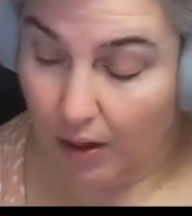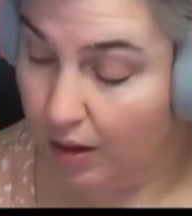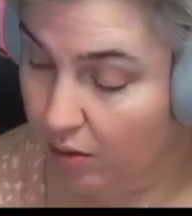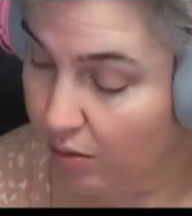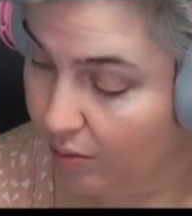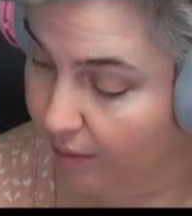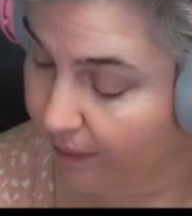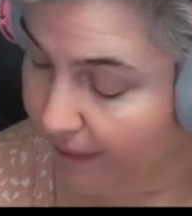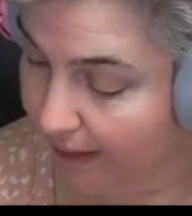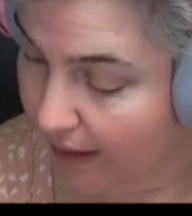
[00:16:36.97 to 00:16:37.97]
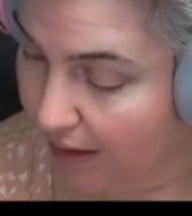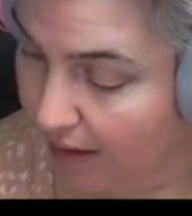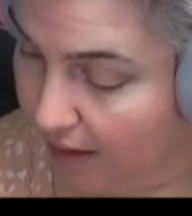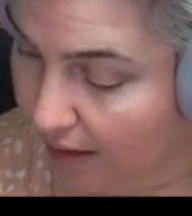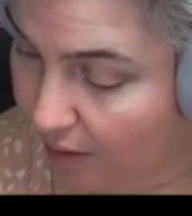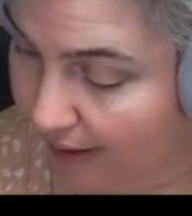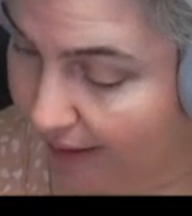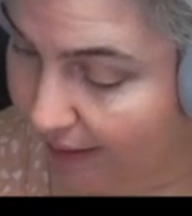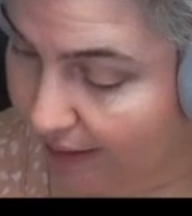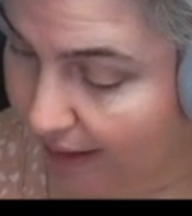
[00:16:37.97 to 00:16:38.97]
Ooh. Okay,
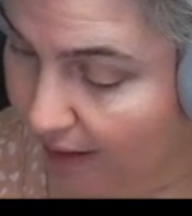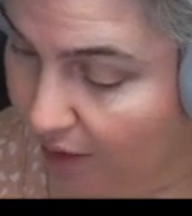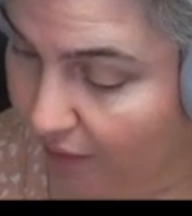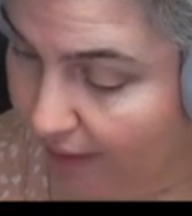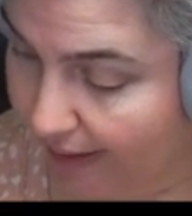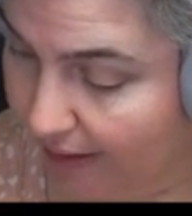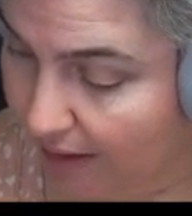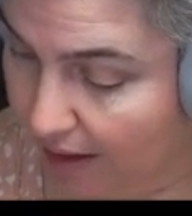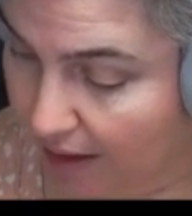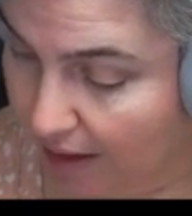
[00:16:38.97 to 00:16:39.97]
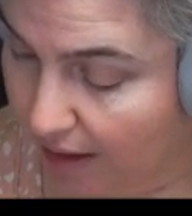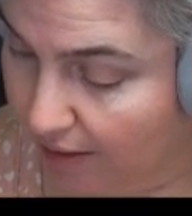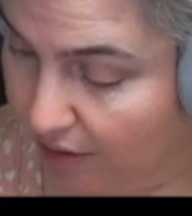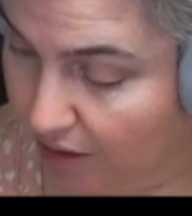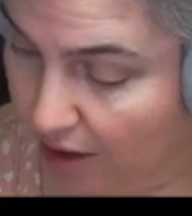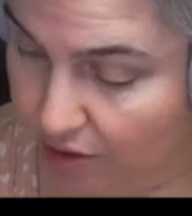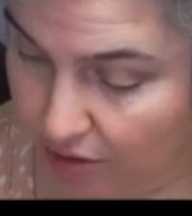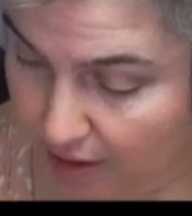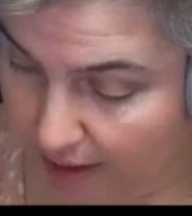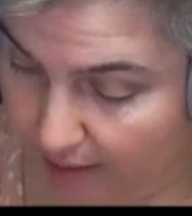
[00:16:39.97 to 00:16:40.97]
let's kind of go for like a saucer type